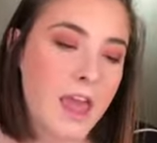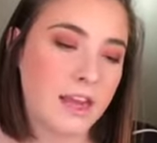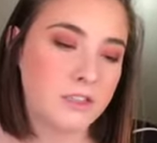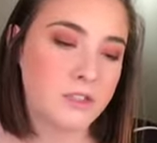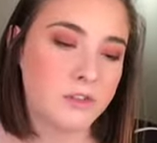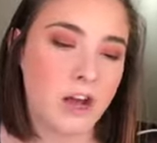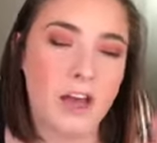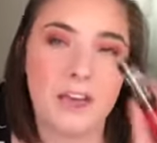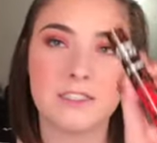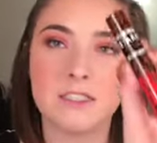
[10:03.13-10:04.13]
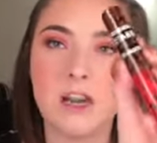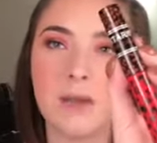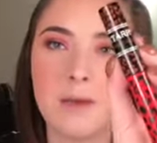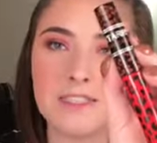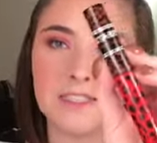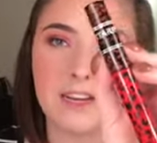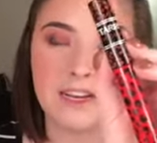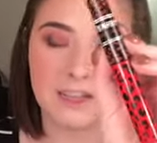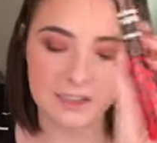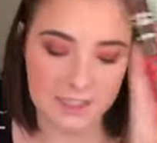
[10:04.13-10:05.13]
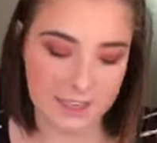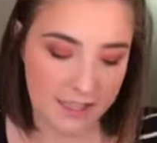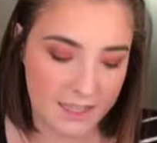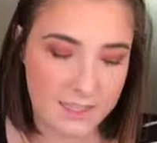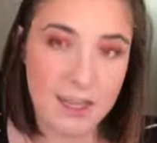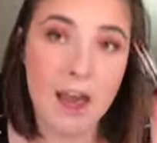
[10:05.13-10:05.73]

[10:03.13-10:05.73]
And I also got a starry mascara. It looks like this.